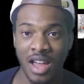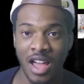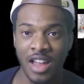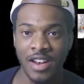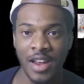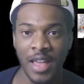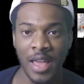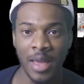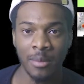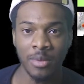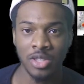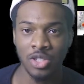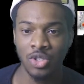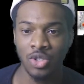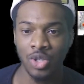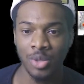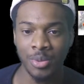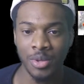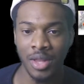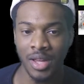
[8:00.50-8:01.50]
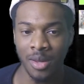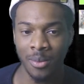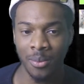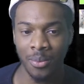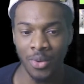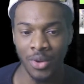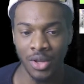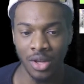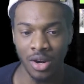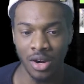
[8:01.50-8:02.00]
and able to dribble like a
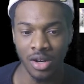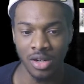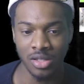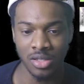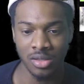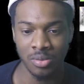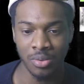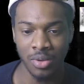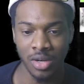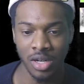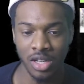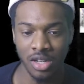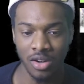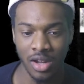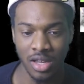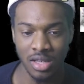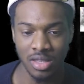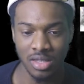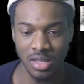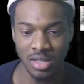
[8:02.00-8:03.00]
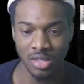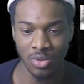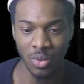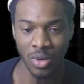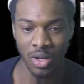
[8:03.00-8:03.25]
point guard is pretty crazy as well.